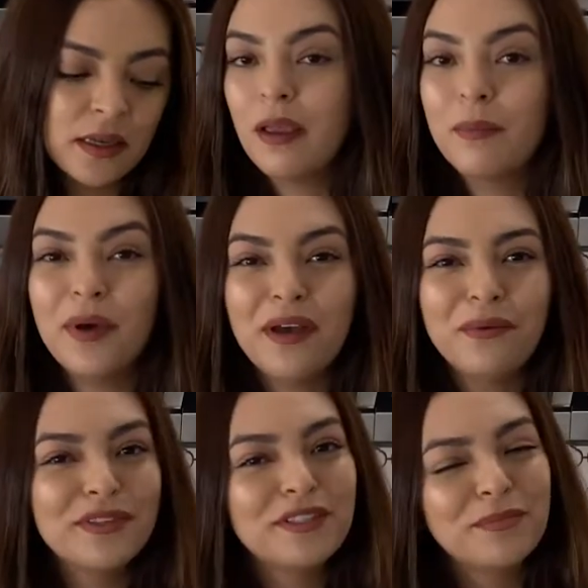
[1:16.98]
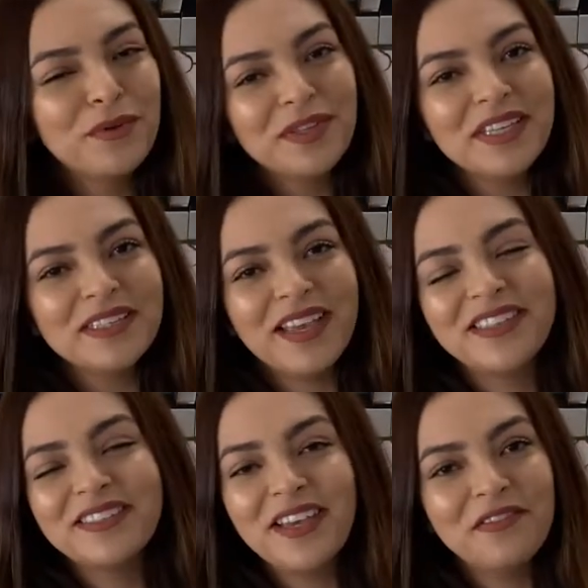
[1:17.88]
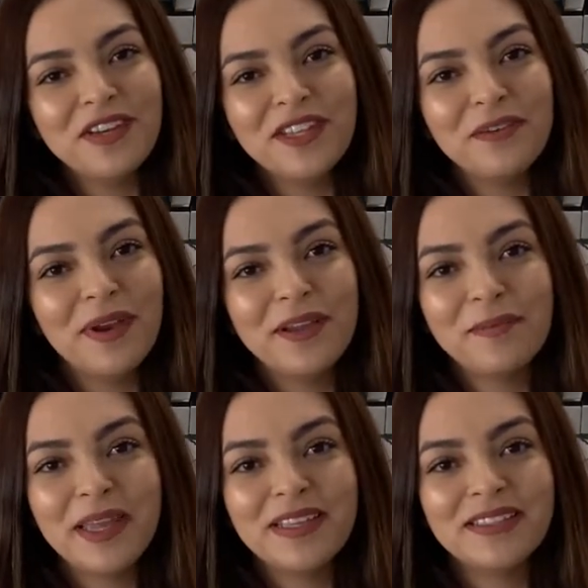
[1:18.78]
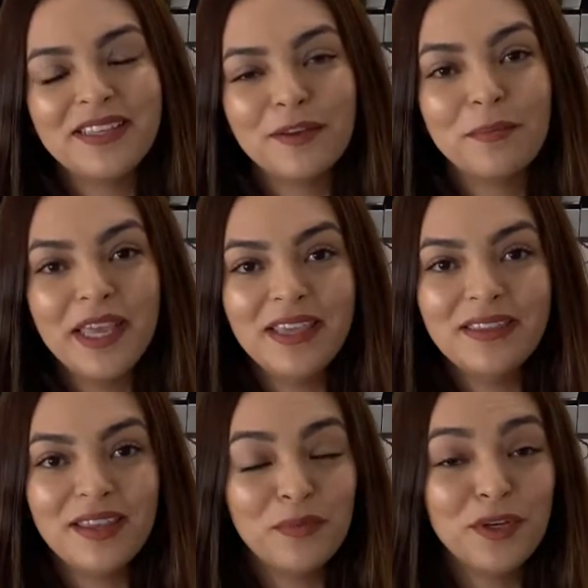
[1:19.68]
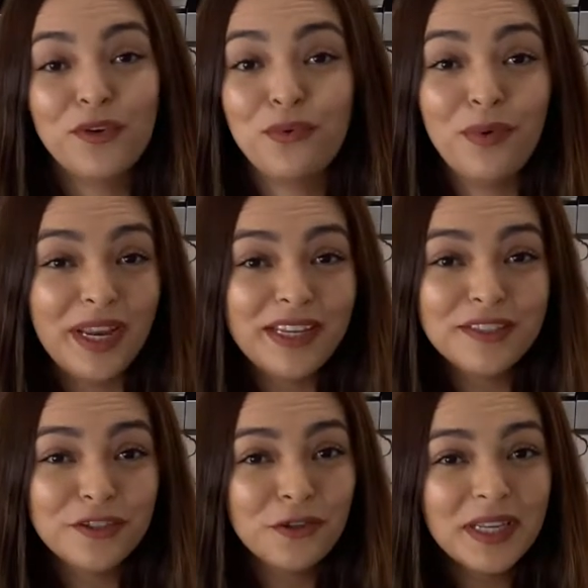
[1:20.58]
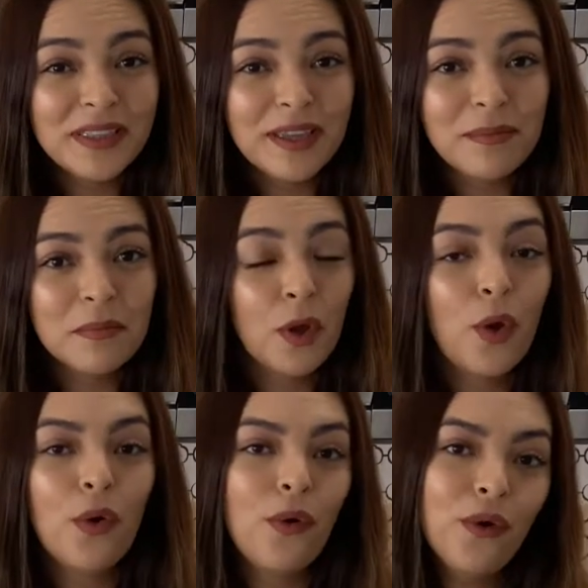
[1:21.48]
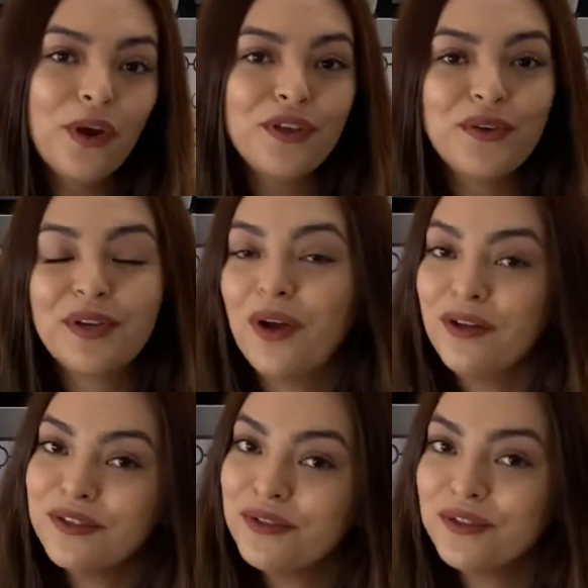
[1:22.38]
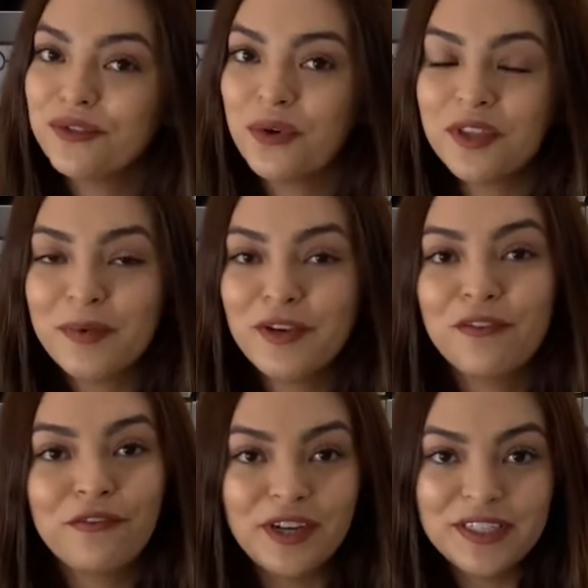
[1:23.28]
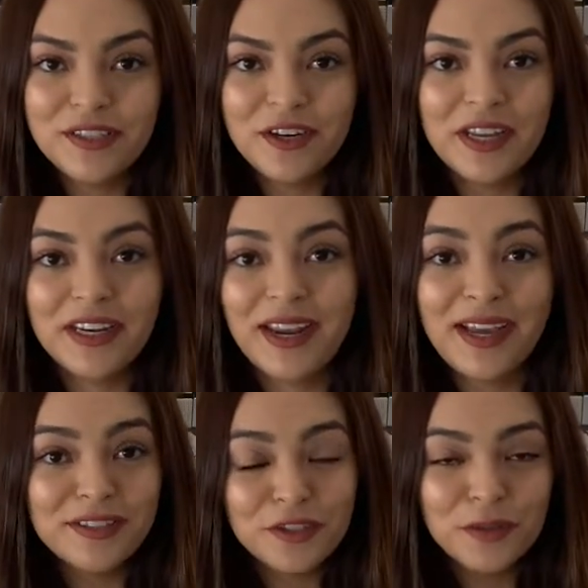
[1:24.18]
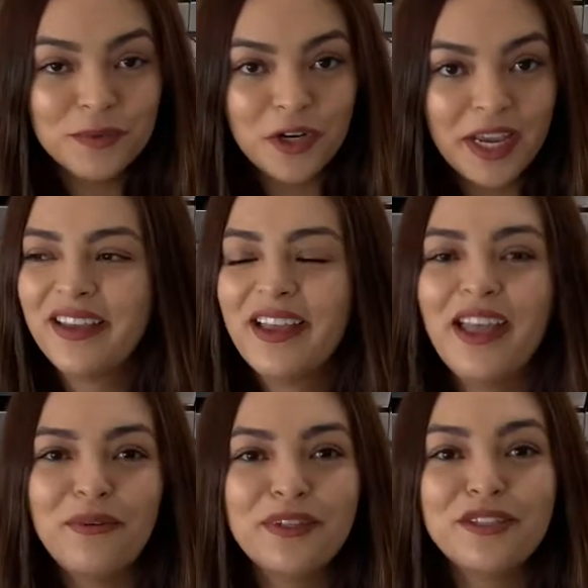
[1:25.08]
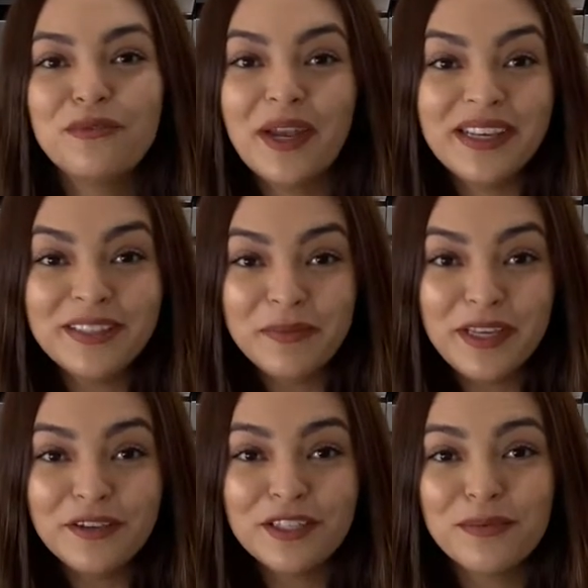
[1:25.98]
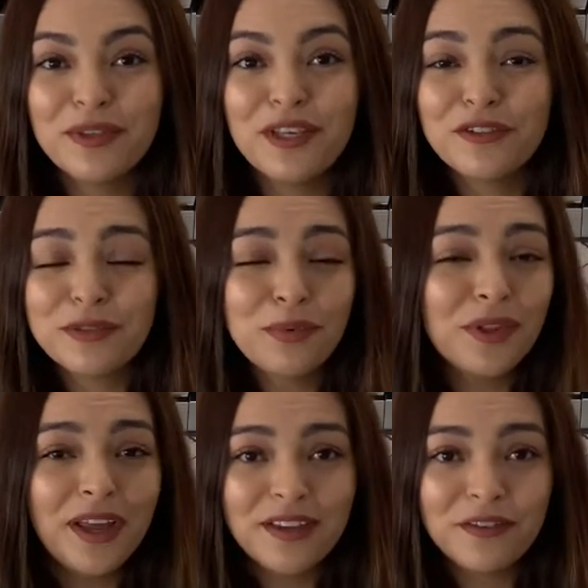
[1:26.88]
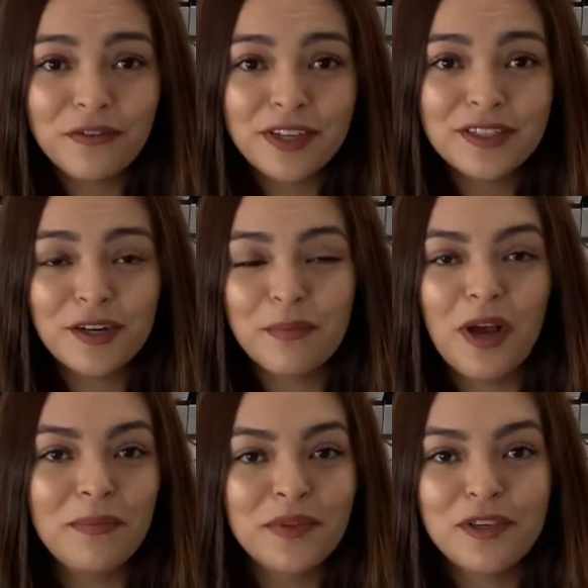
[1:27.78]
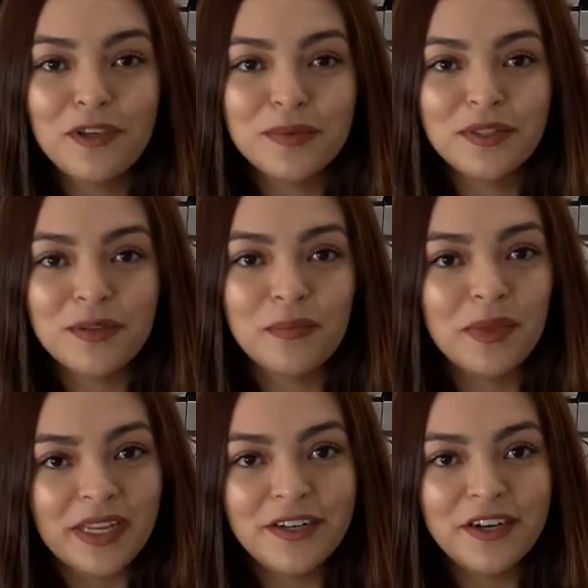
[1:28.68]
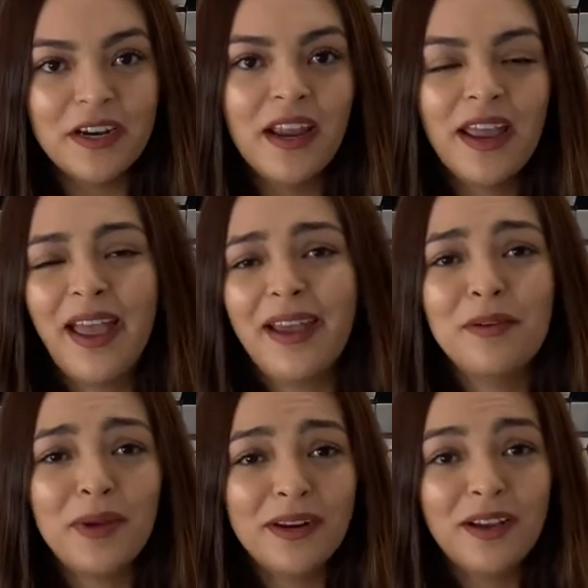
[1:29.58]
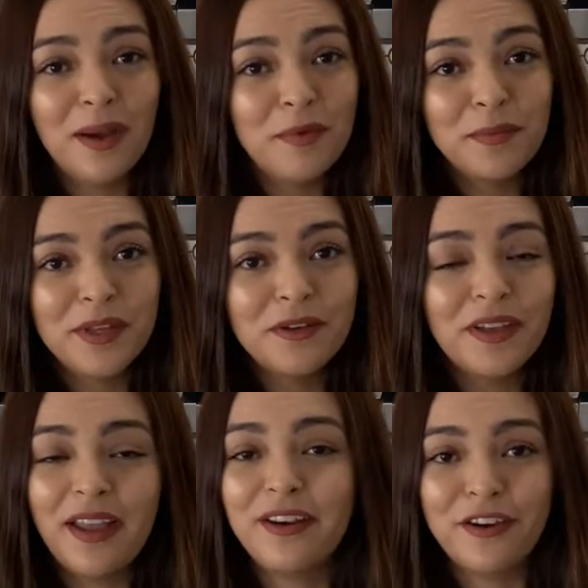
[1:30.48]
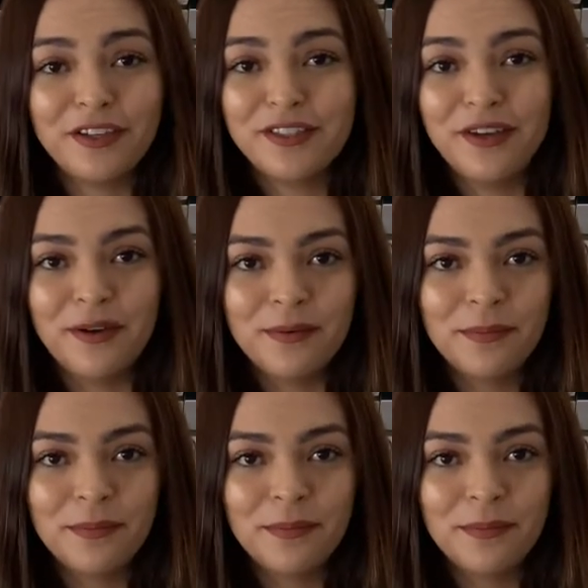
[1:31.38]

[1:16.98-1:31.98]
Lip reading: But with smoothies, I definitely recommend either making them when you're ready to drink them, or you can also store them in your freezer in an ice cube tray. And once you're ready to make your smoothie, you just pull out of the freezer, pop the cubes into a blender, add about a cup of milk, and you're good to go.